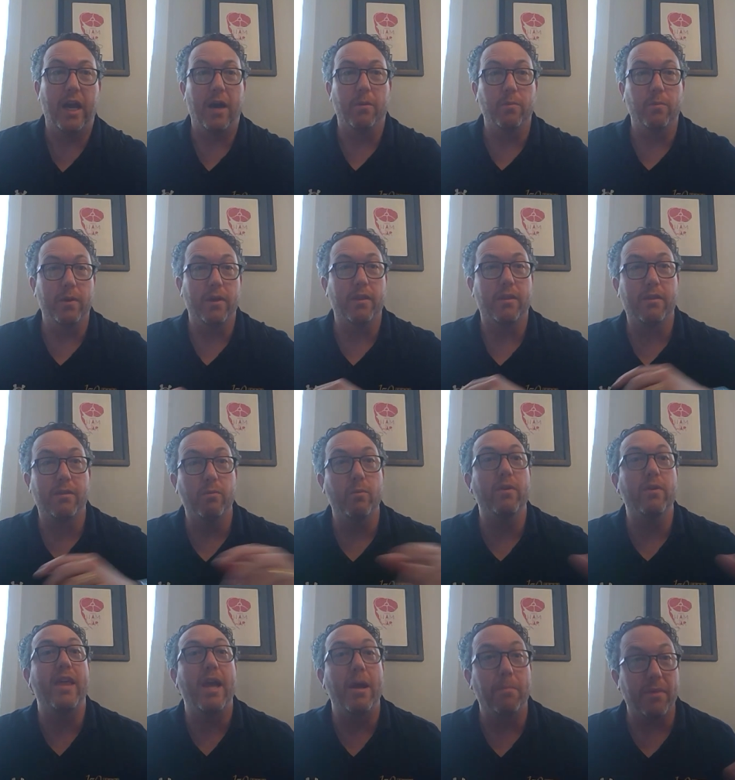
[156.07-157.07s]
with
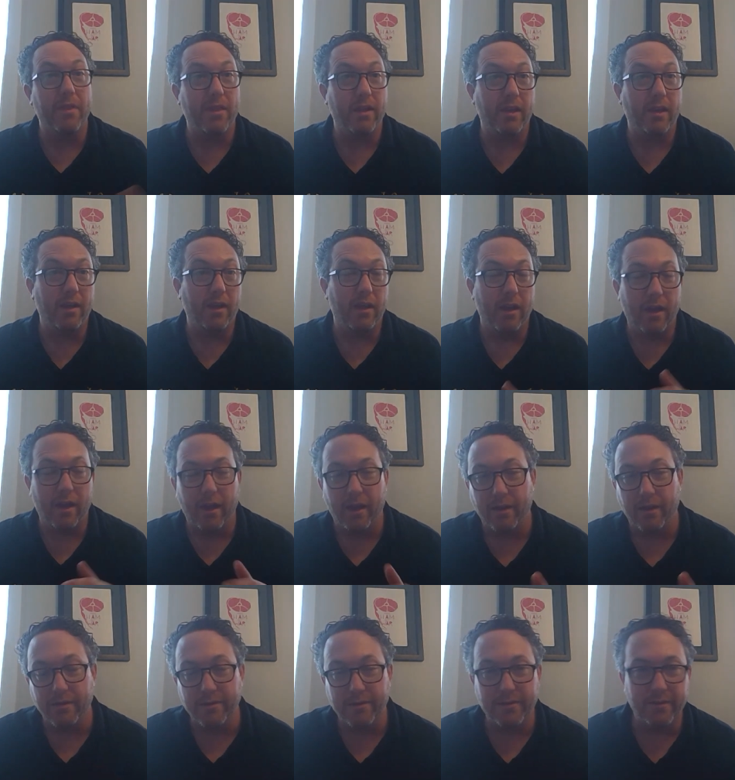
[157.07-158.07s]
with empathy
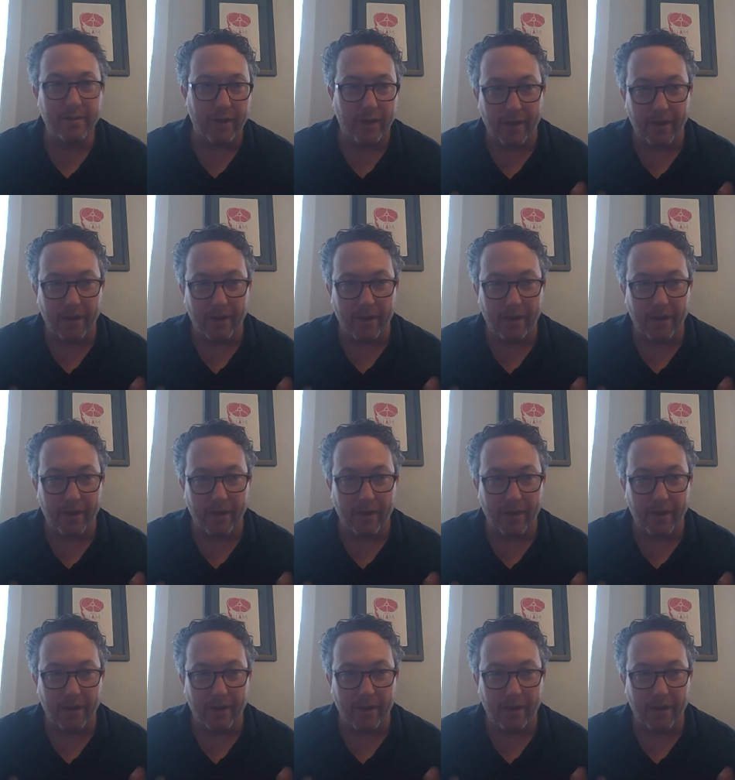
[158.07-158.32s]
and